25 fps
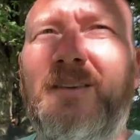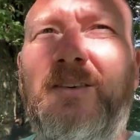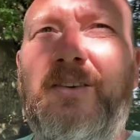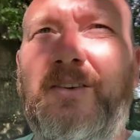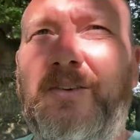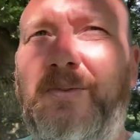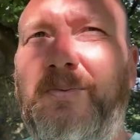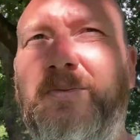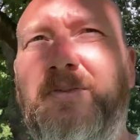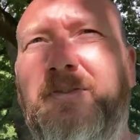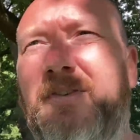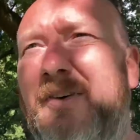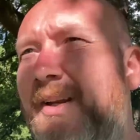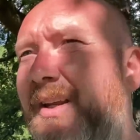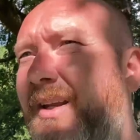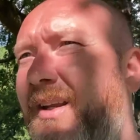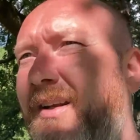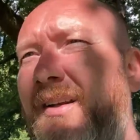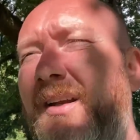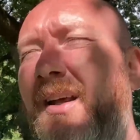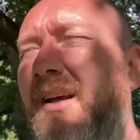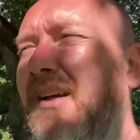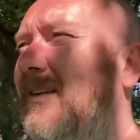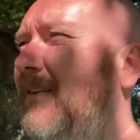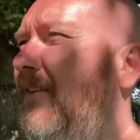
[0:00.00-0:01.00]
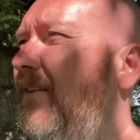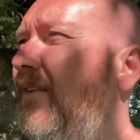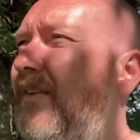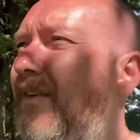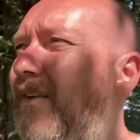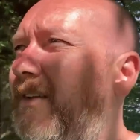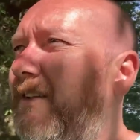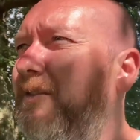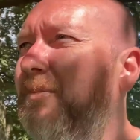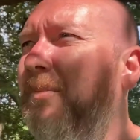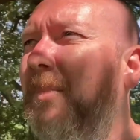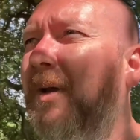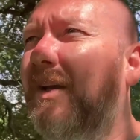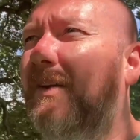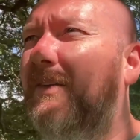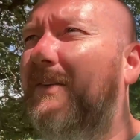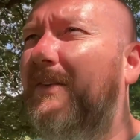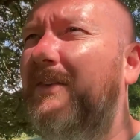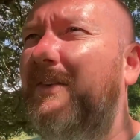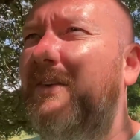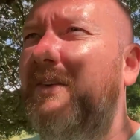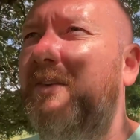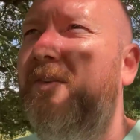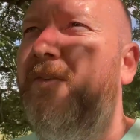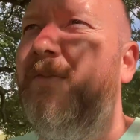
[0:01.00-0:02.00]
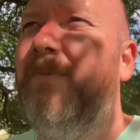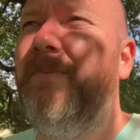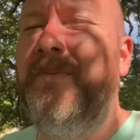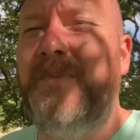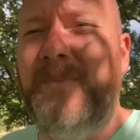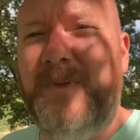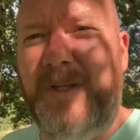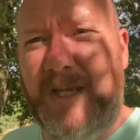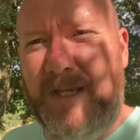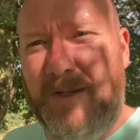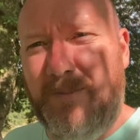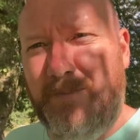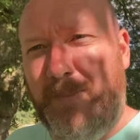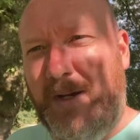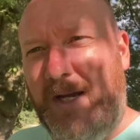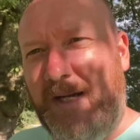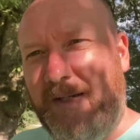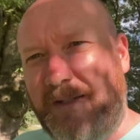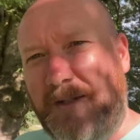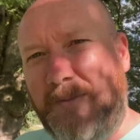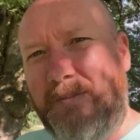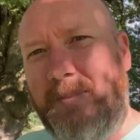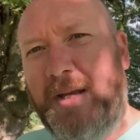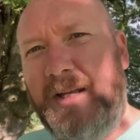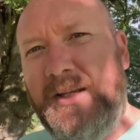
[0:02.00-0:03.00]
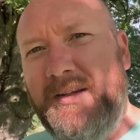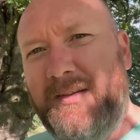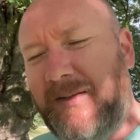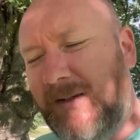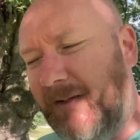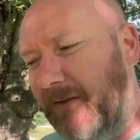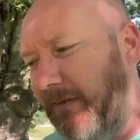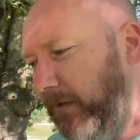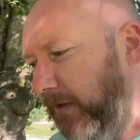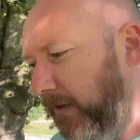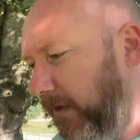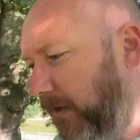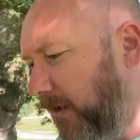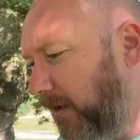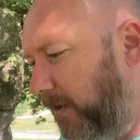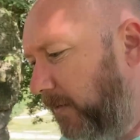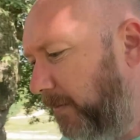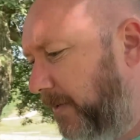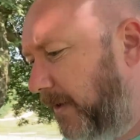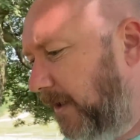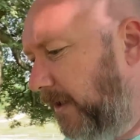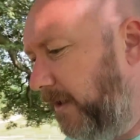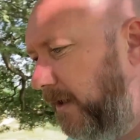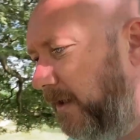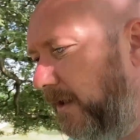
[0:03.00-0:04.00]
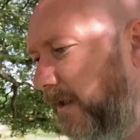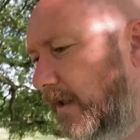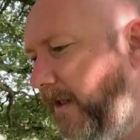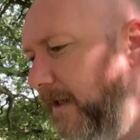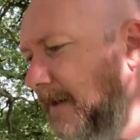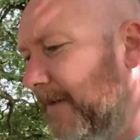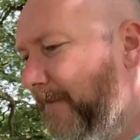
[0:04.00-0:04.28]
just freaking nature, I suppose. Just getting back to basics a little bit.